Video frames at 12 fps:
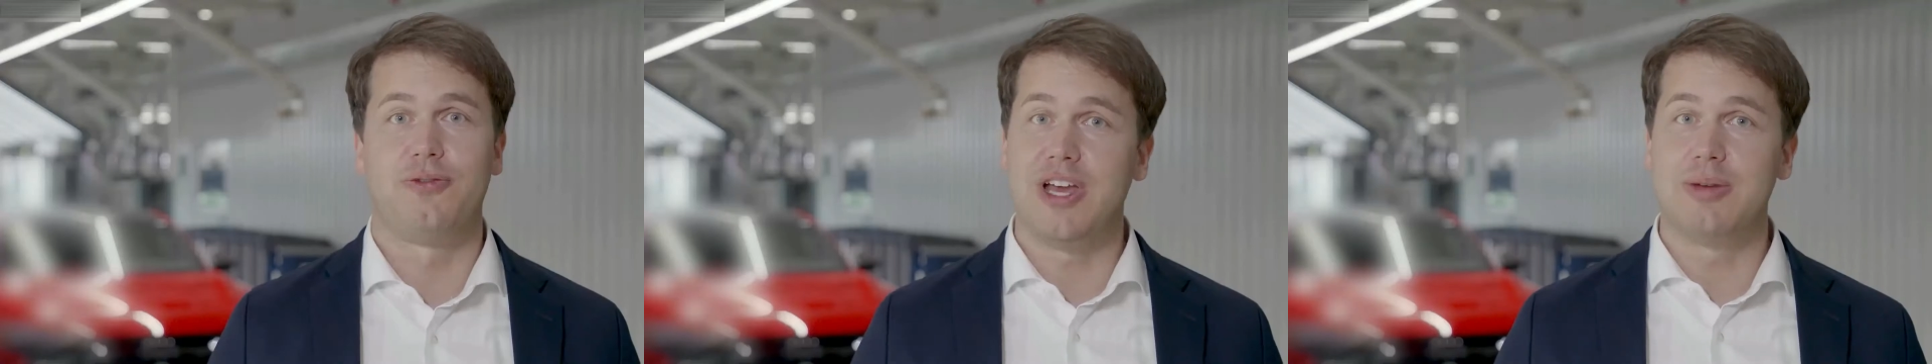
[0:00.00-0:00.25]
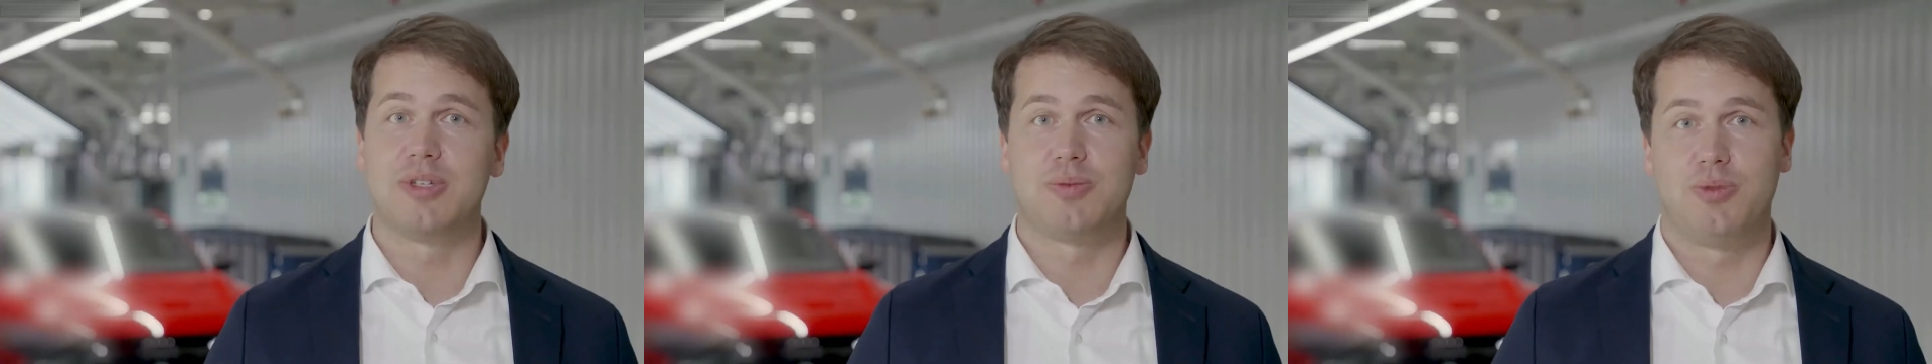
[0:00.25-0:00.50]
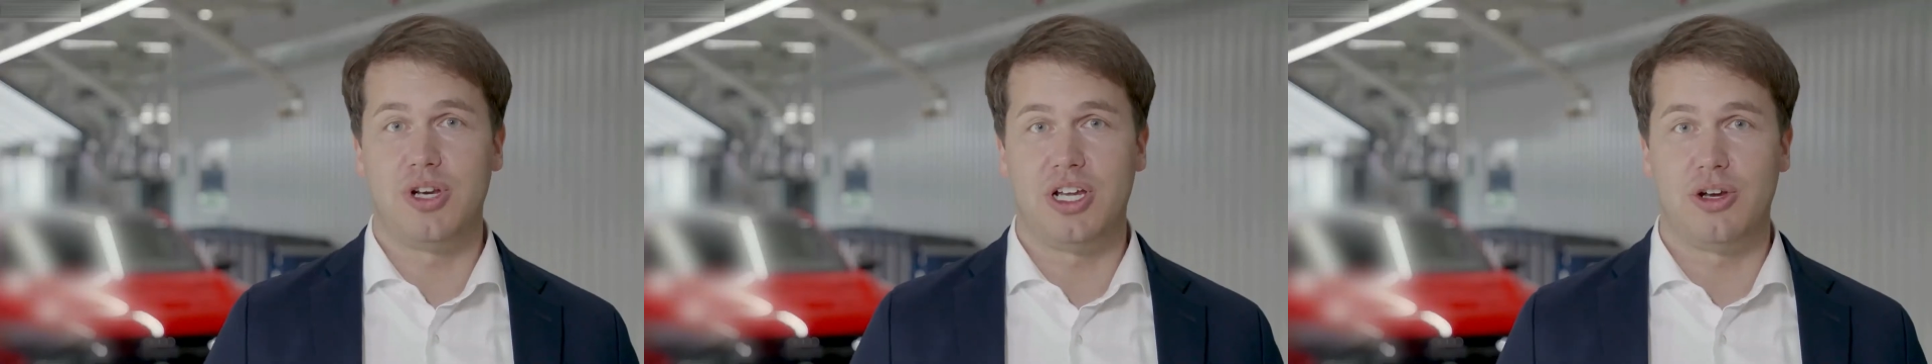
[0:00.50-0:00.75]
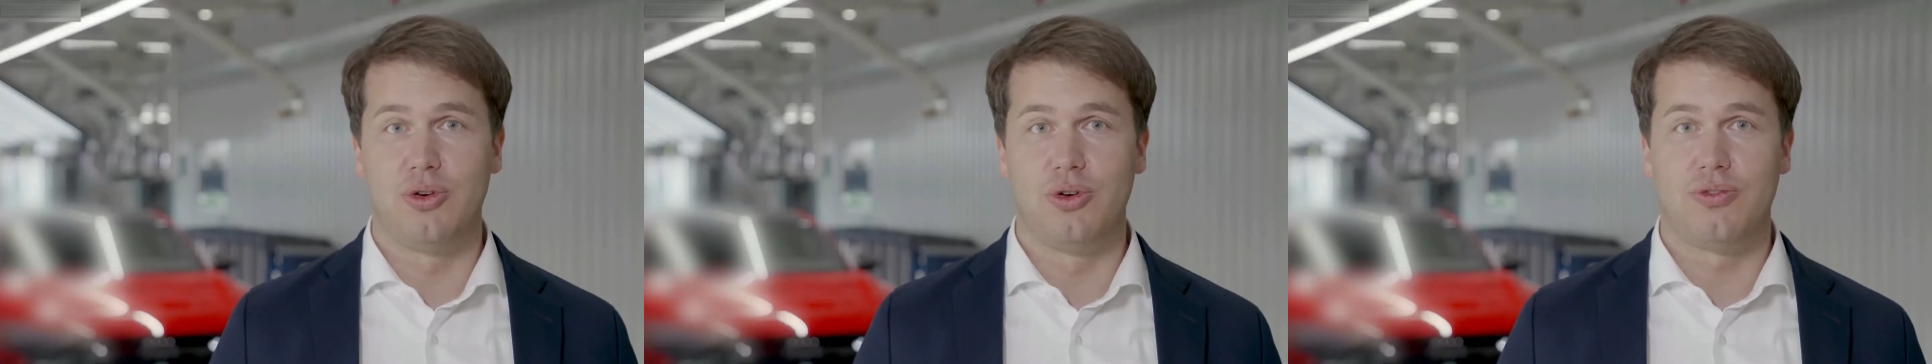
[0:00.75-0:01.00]
famous
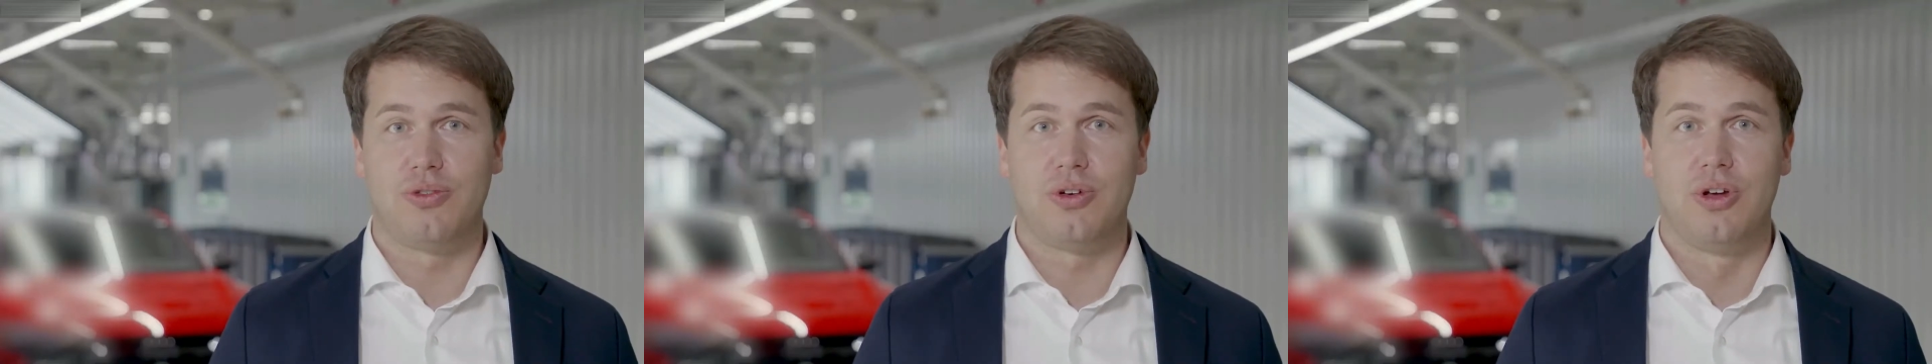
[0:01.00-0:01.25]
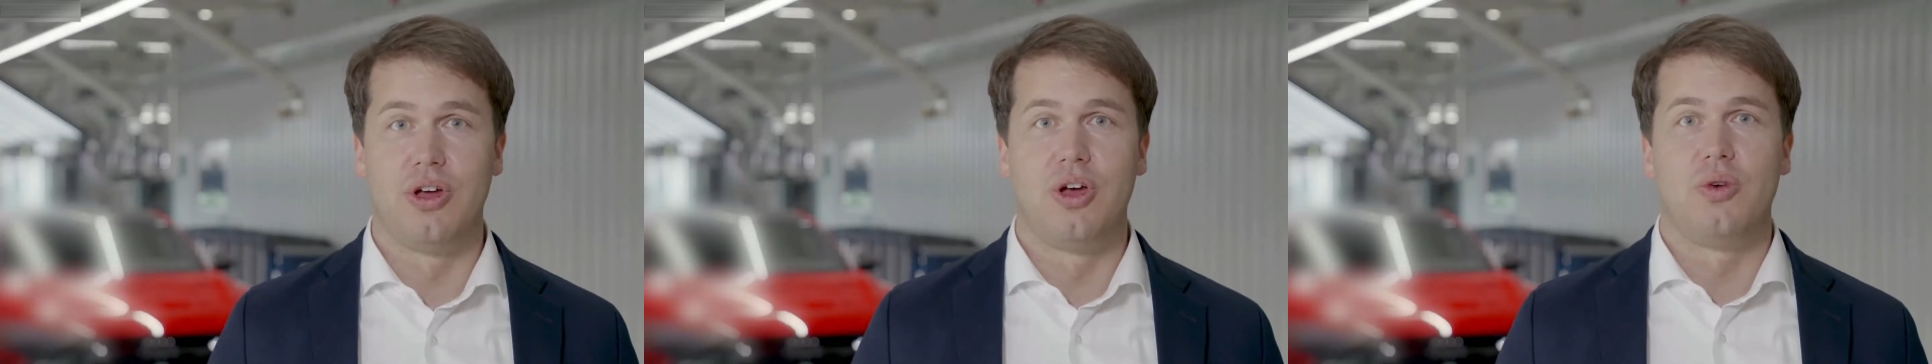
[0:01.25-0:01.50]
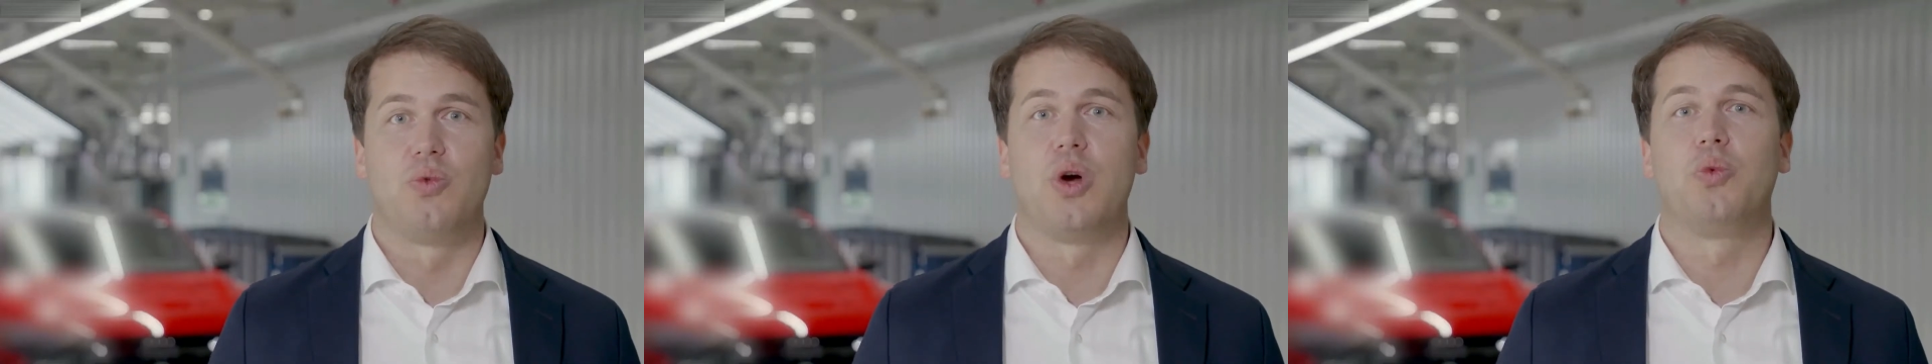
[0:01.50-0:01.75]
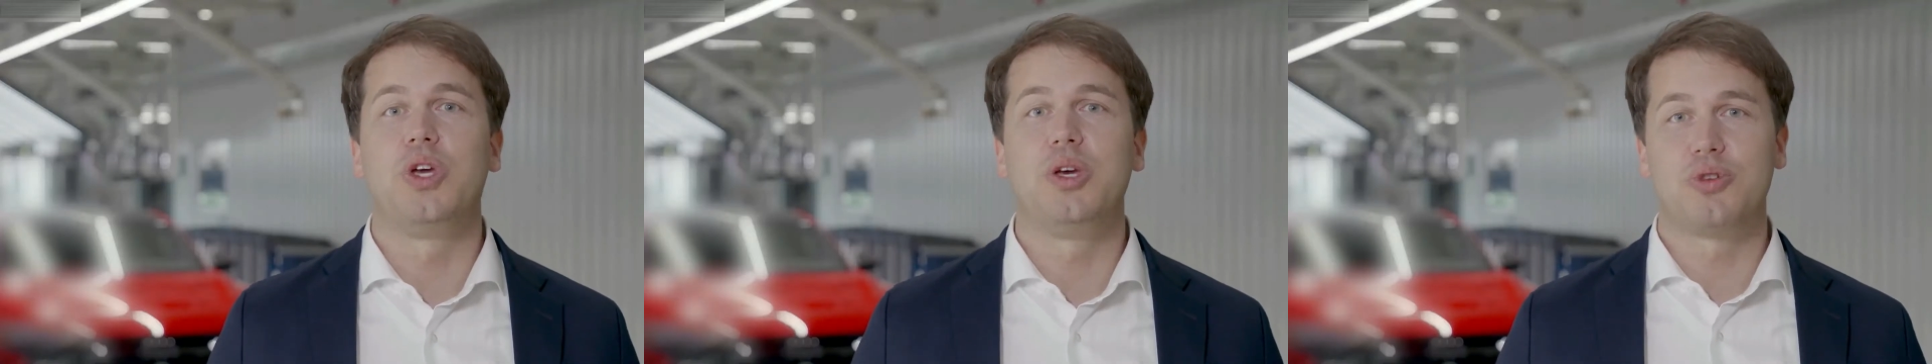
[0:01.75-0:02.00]
Böllinger Höfe,
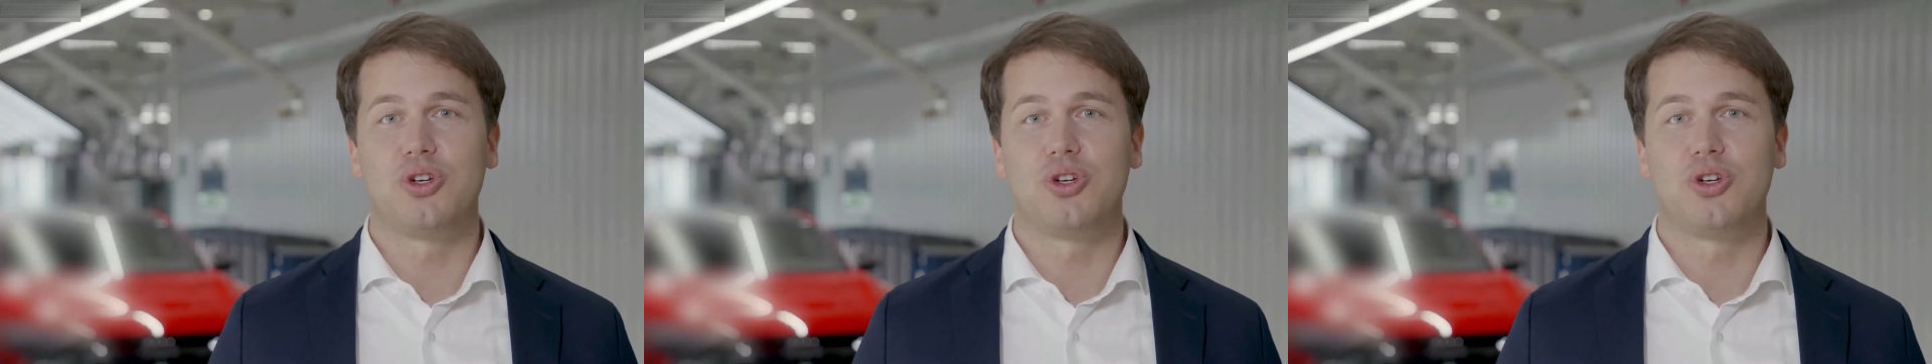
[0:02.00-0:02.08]
where we